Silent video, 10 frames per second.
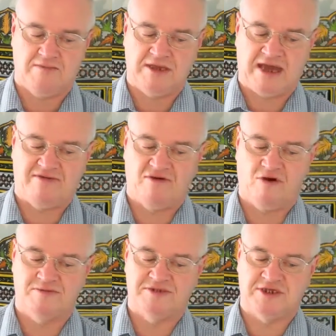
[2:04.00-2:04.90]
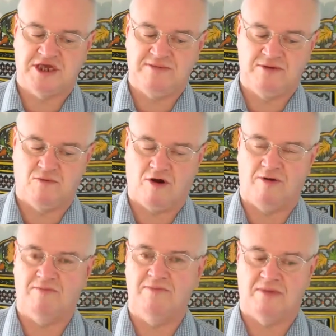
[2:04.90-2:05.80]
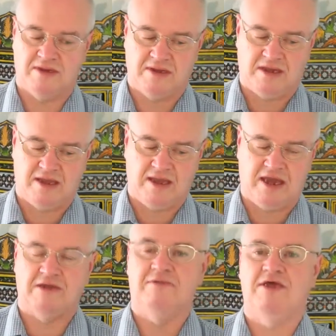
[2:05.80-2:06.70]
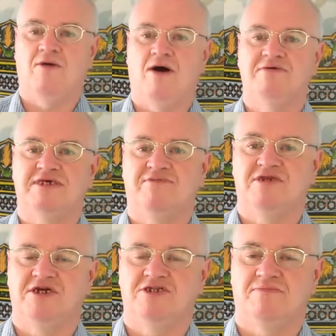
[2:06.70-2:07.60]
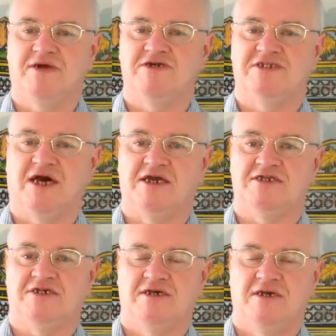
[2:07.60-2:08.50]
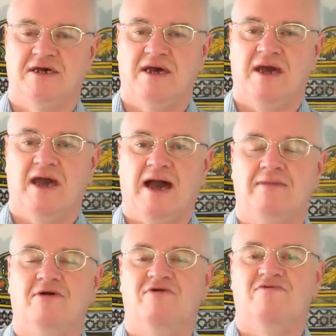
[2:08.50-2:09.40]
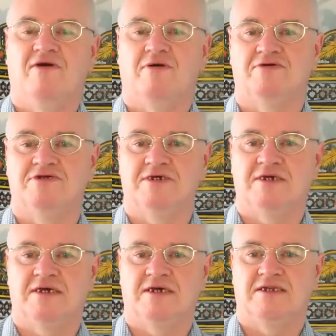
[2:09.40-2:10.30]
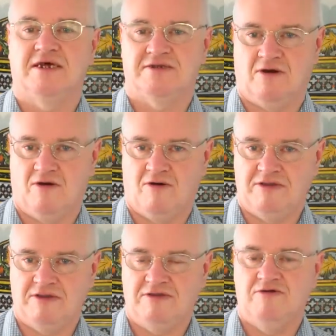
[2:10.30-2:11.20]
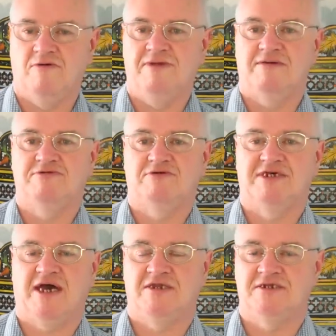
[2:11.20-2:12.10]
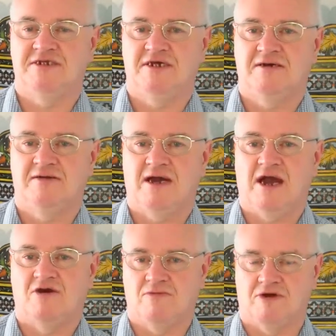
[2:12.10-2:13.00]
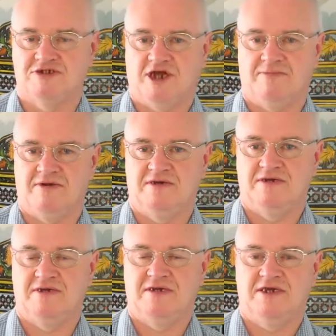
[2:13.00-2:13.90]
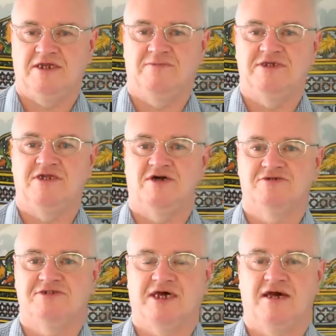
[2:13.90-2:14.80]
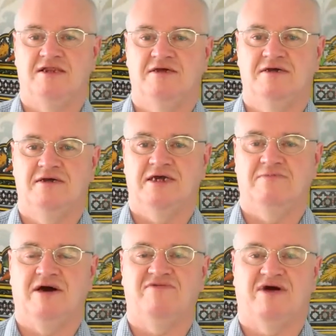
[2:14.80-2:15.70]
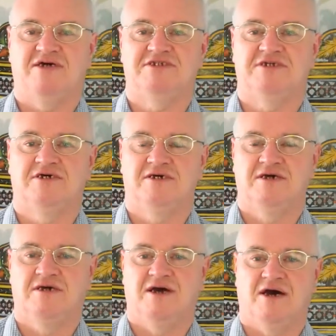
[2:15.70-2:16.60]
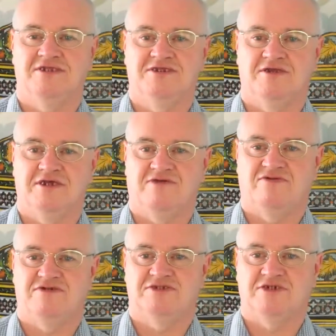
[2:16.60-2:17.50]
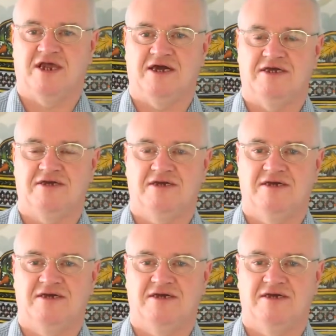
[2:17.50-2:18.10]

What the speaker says: May you have hopes to keep you warm. And may you always have an angel by your side." I'm looking forward that you will be able to attend our workshop in the Beechlawn Hotel in Belfast on Sunday the 1st of July.